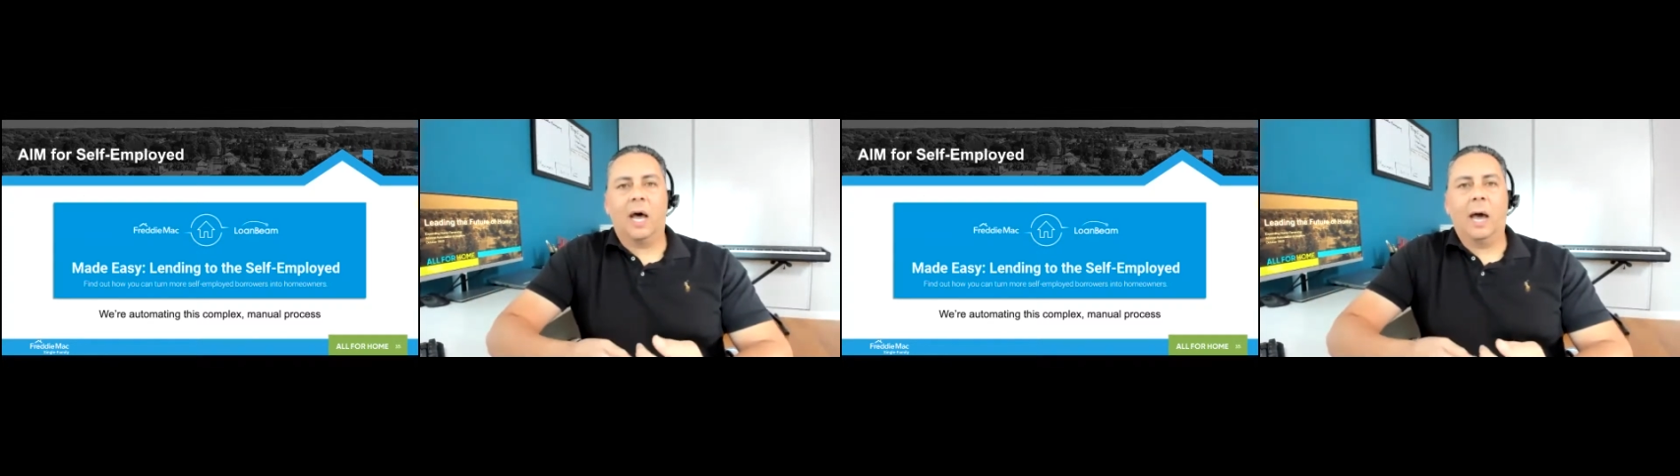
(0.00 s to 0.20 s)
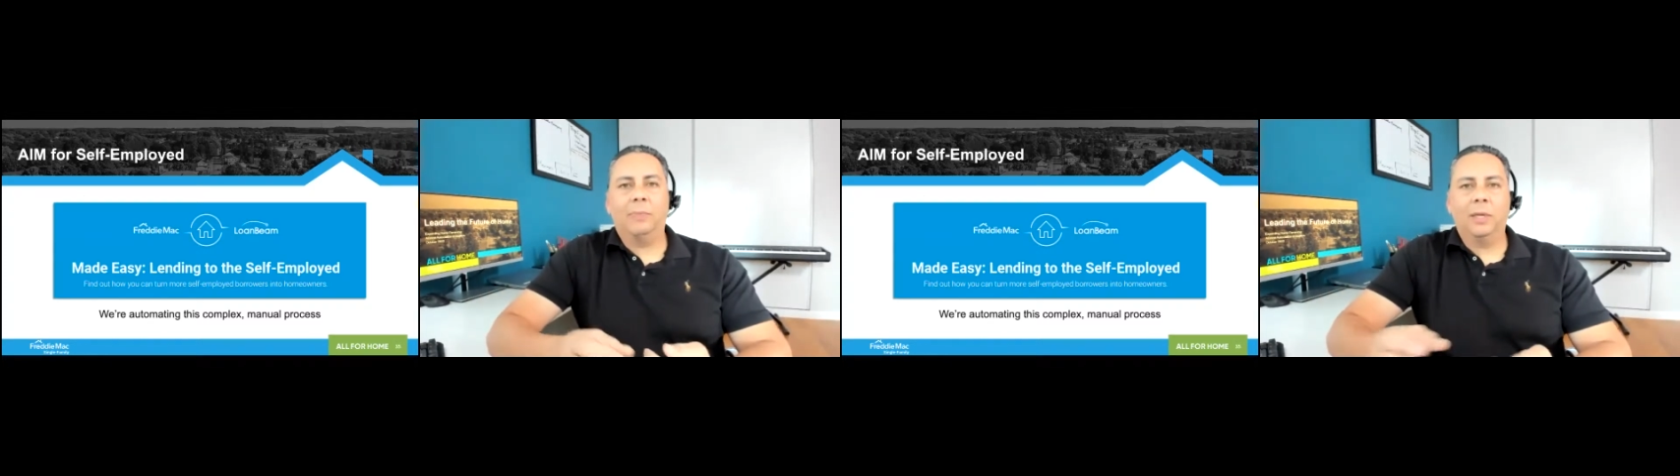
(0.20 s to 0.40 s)

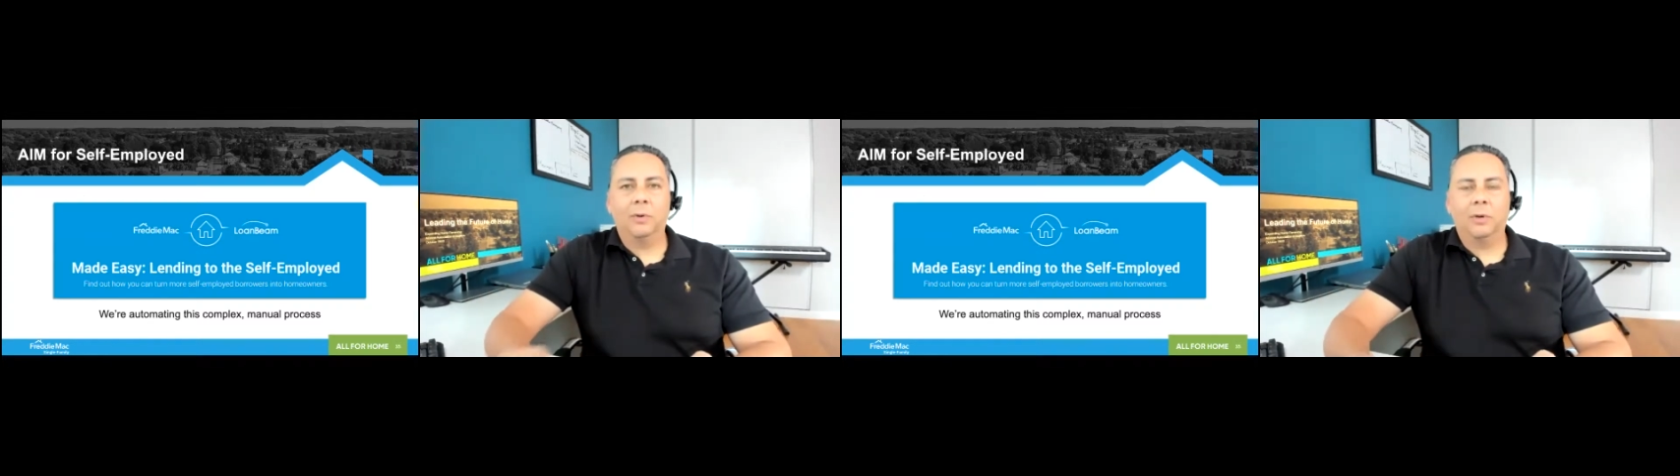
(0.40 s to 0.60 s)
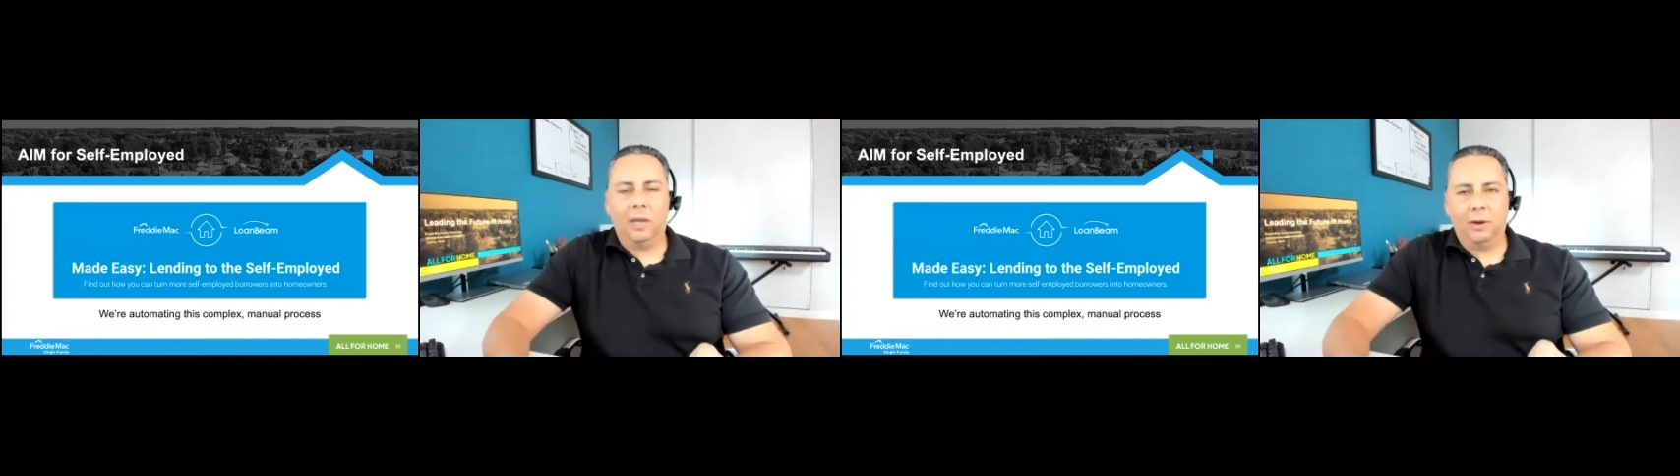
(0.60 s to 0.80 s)

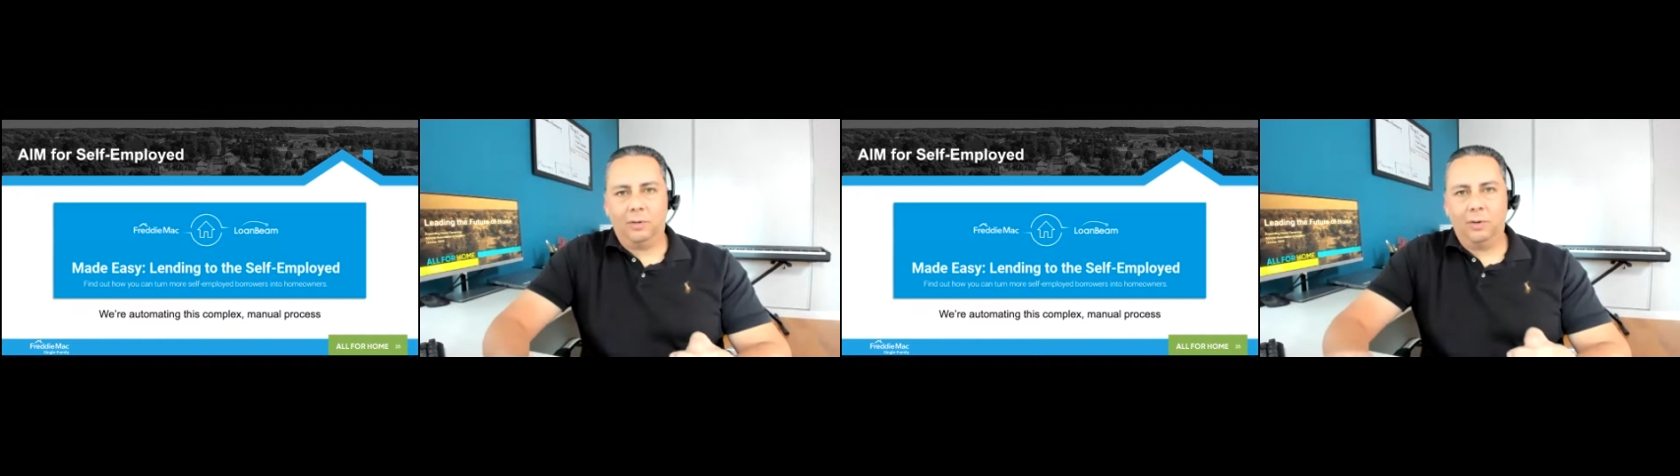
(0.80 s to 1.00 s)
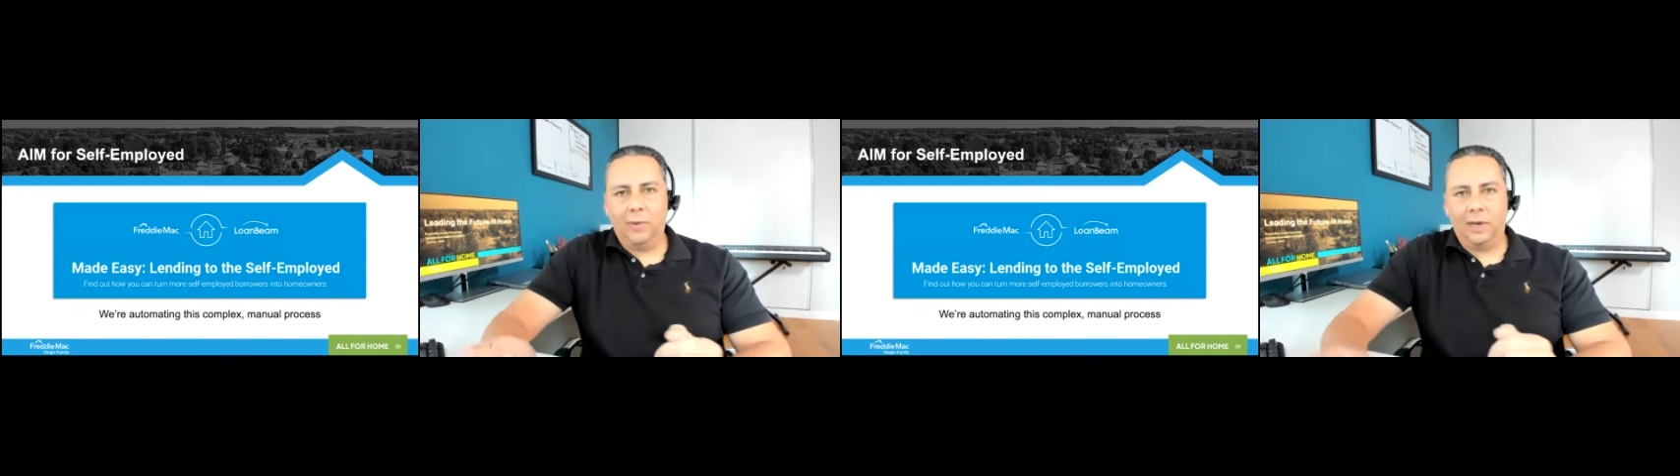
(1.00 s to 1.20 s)
optical
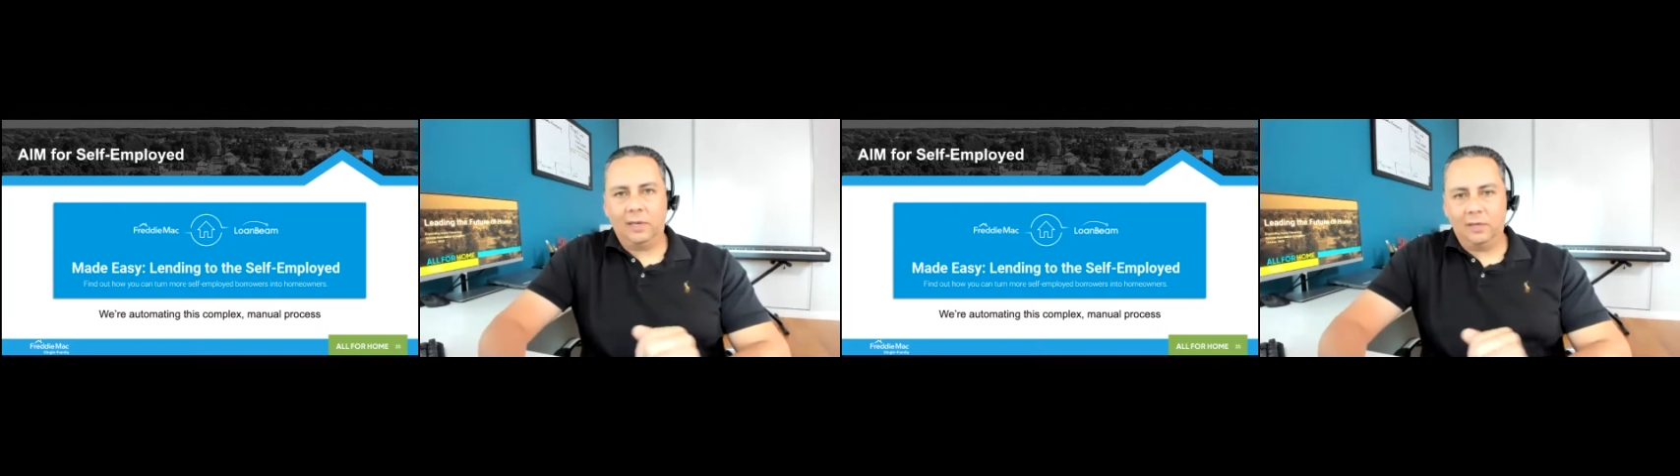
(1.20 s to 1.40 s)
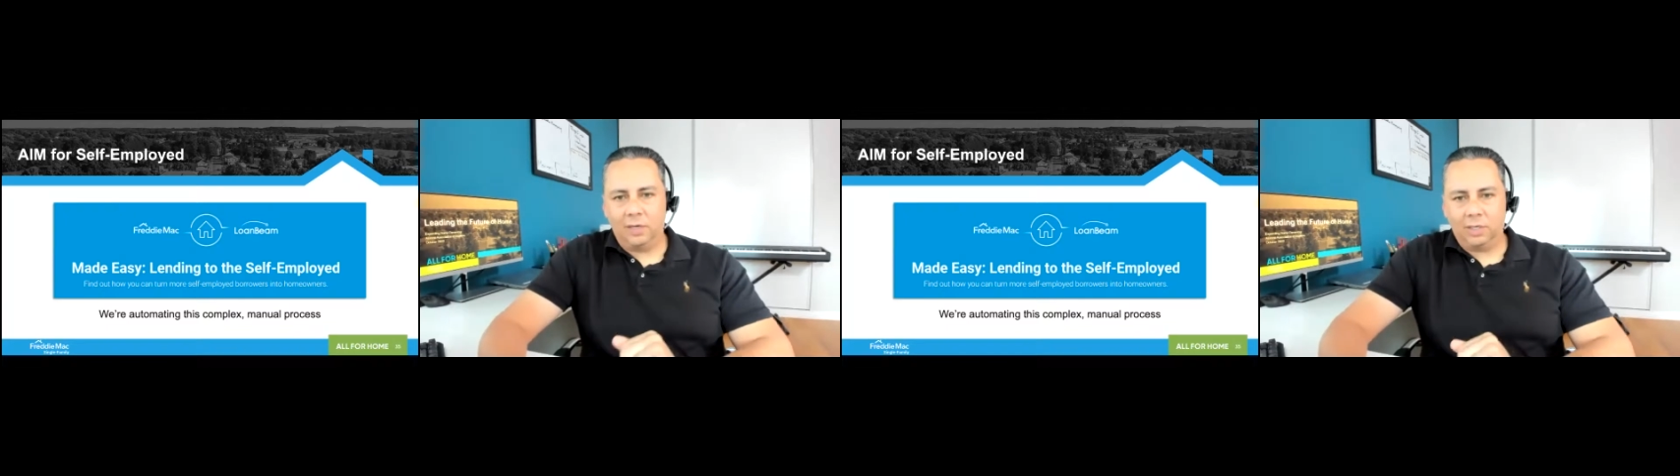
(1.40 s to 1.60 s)
character
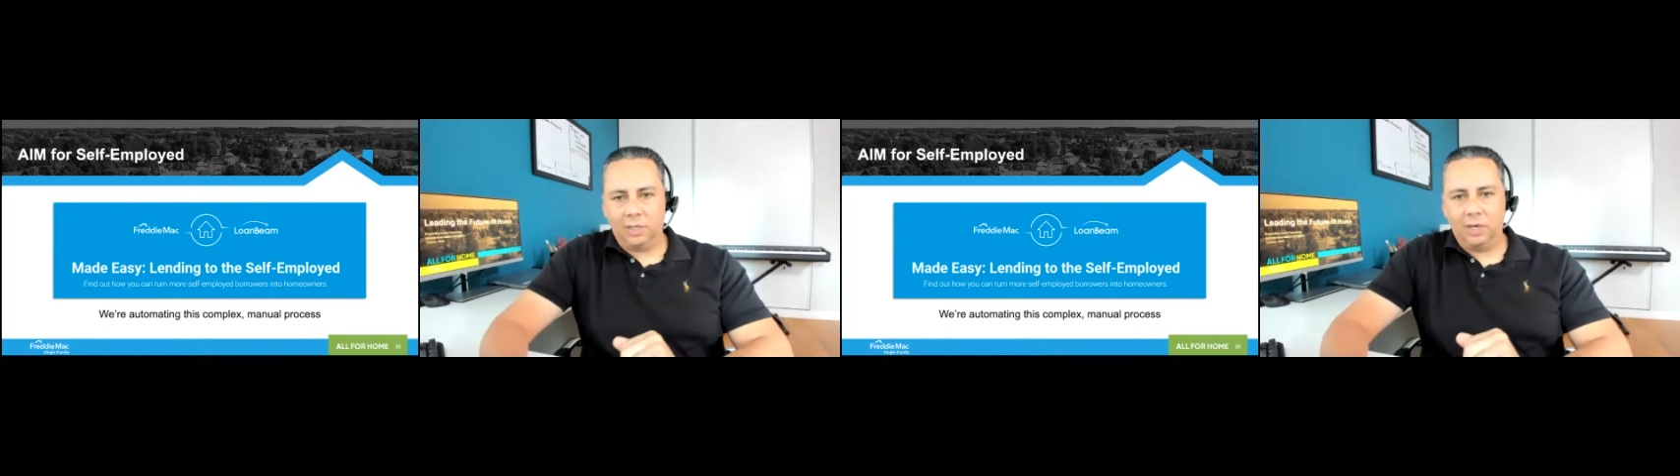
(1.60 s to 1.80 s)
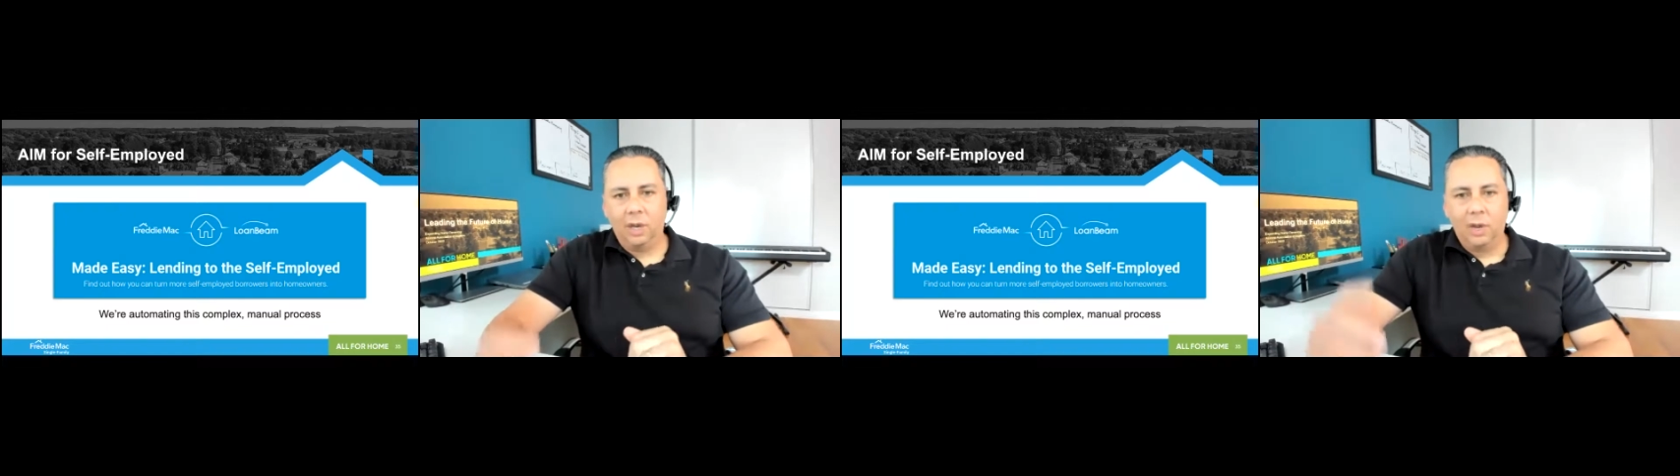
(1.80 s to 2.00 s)
recognition